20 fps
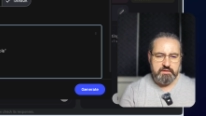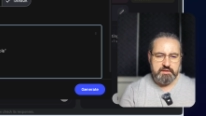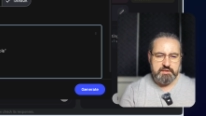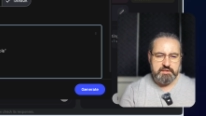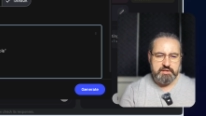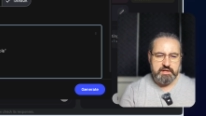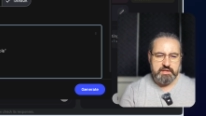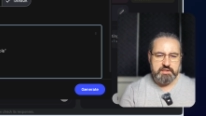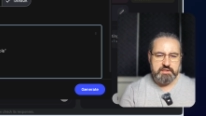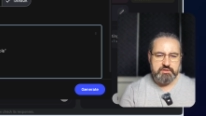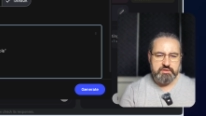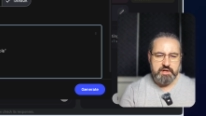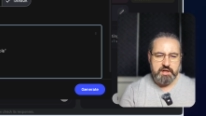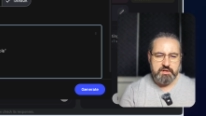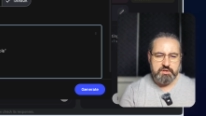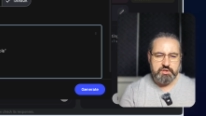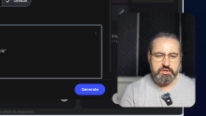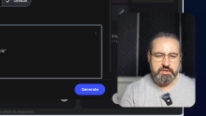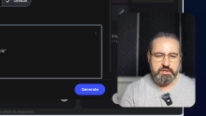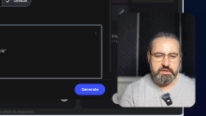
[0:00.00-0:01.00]
the direct
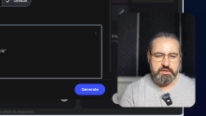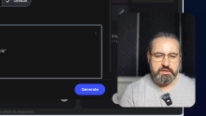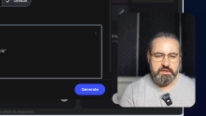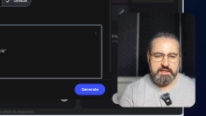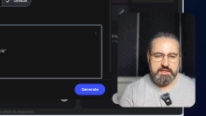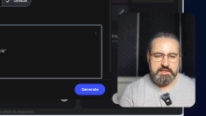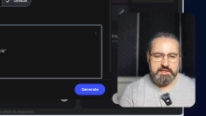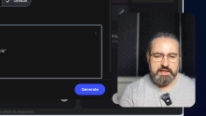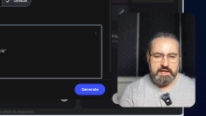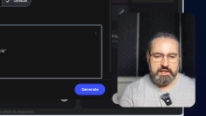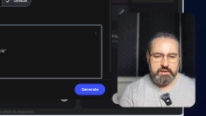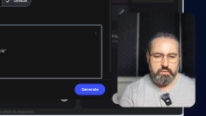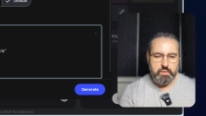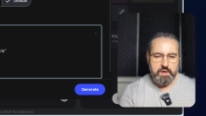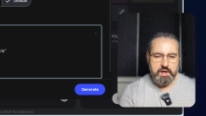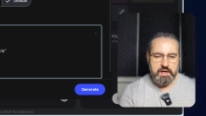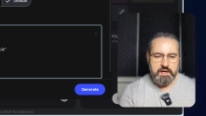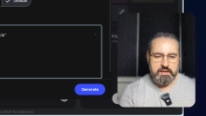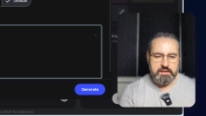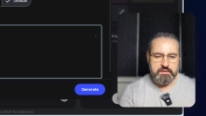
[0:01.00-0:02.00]
structure, slide
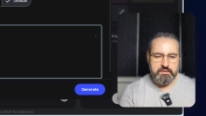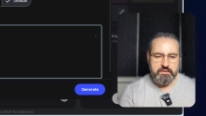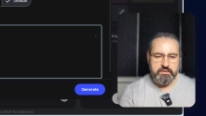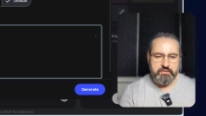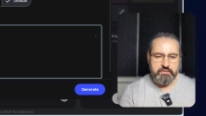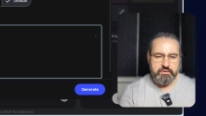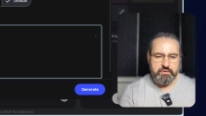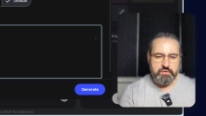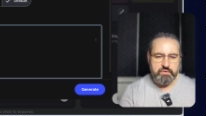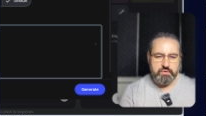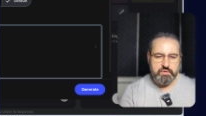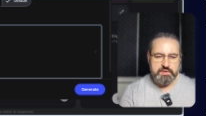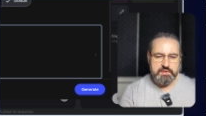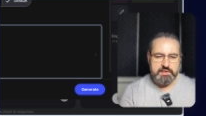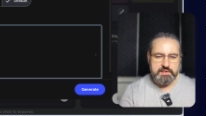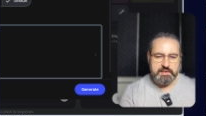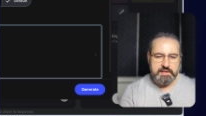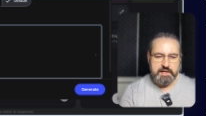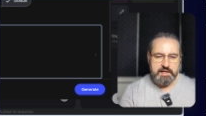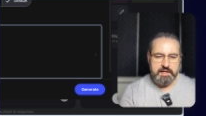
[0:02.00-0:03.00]
one through
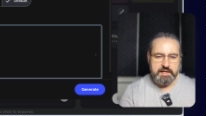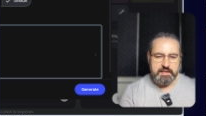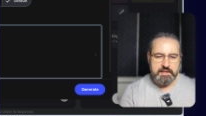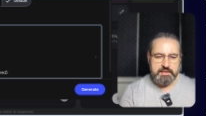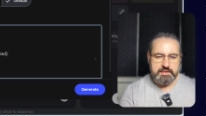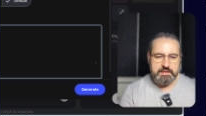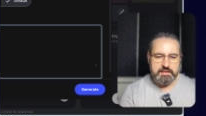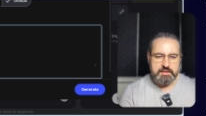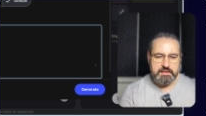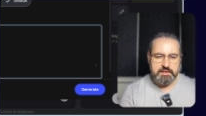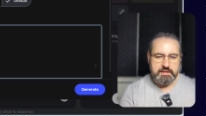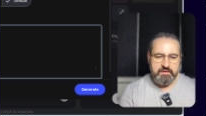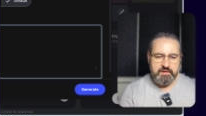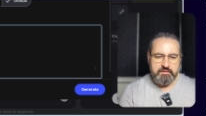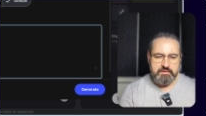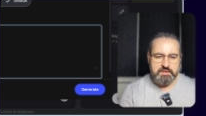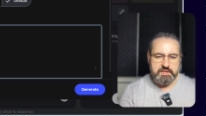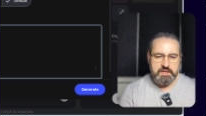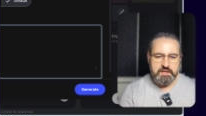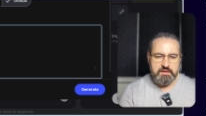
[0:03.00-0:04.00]
slide
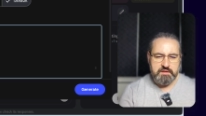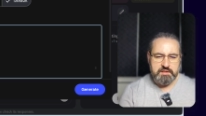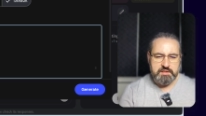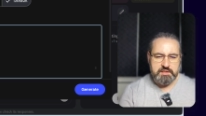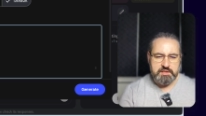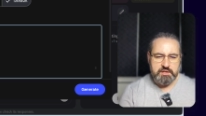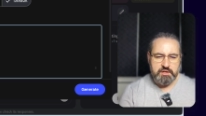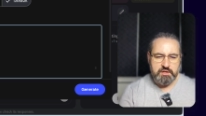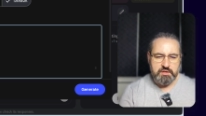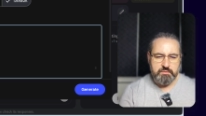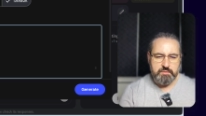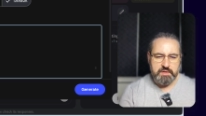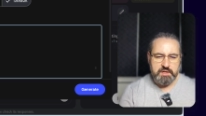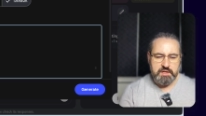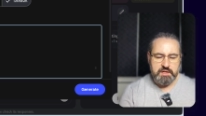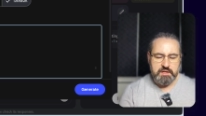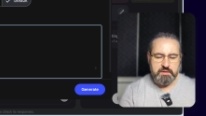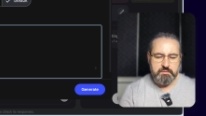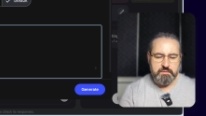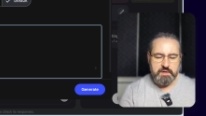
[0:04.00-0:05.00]
15. This is going to be
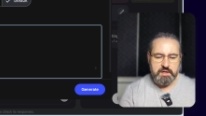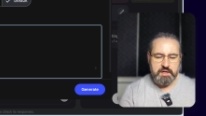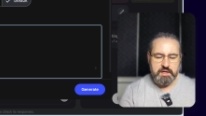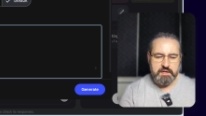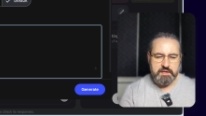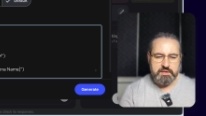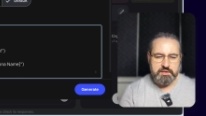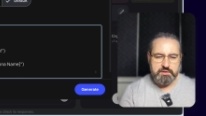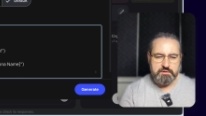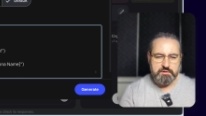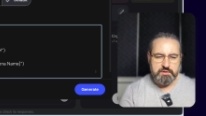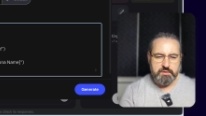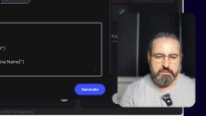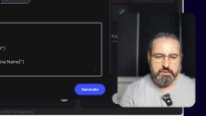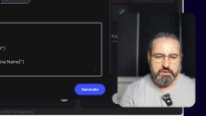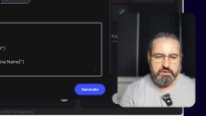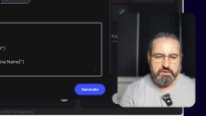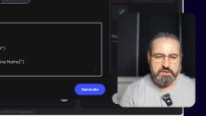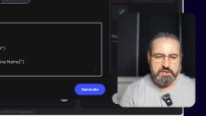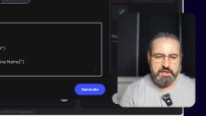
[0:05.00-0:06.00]
in my Skool
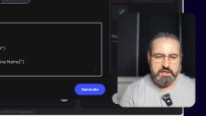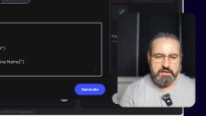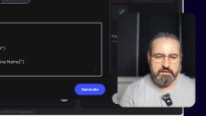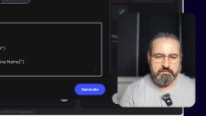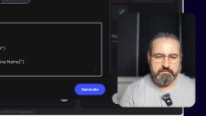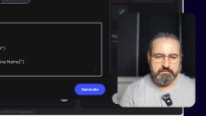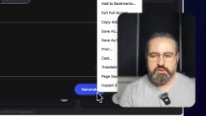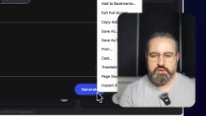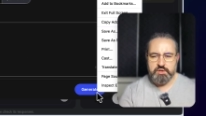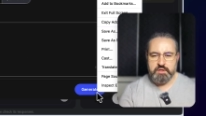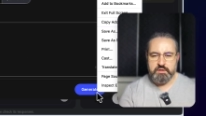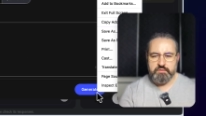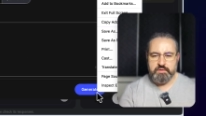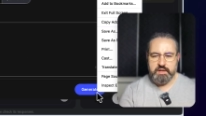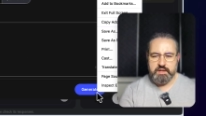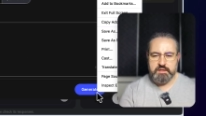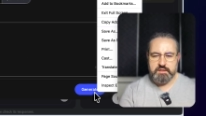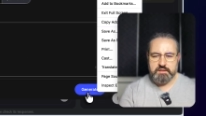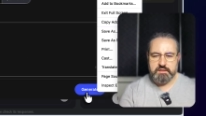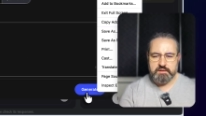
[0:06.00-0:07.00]
community,
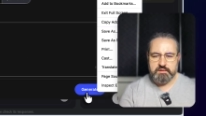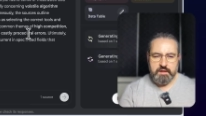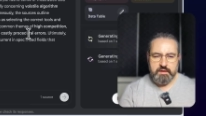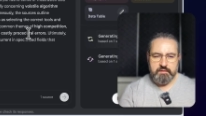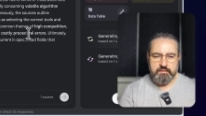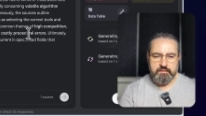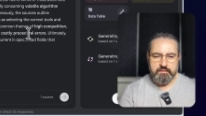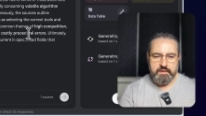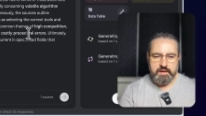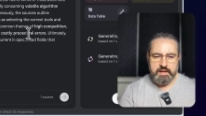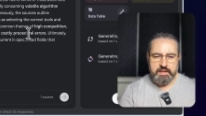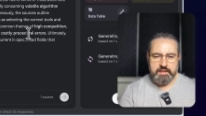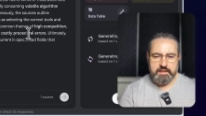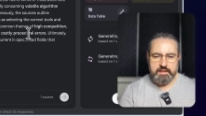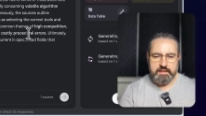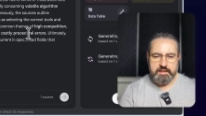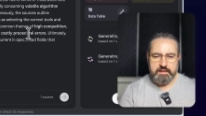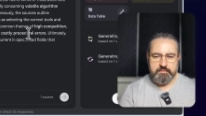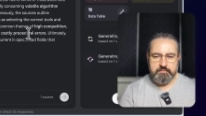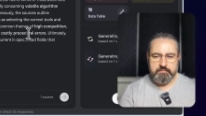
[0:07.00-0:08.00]
generate. And
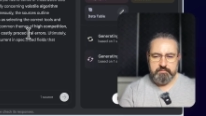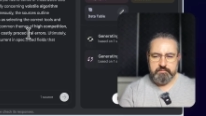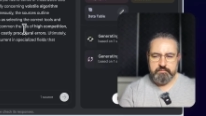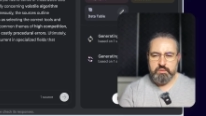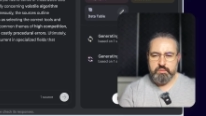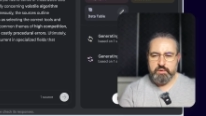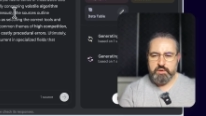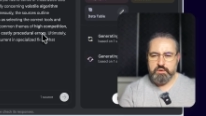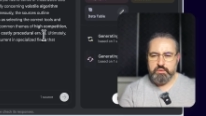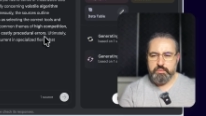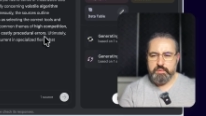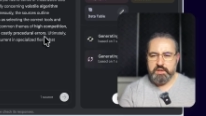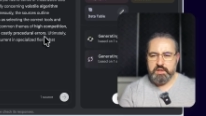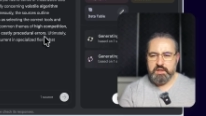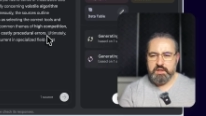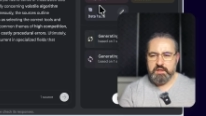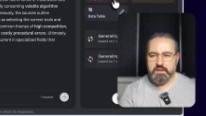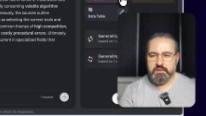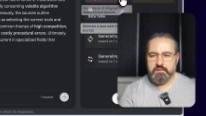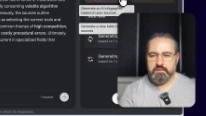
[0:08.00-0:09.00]
finally, will
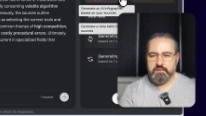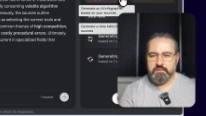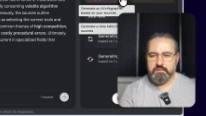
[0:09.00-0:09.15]
be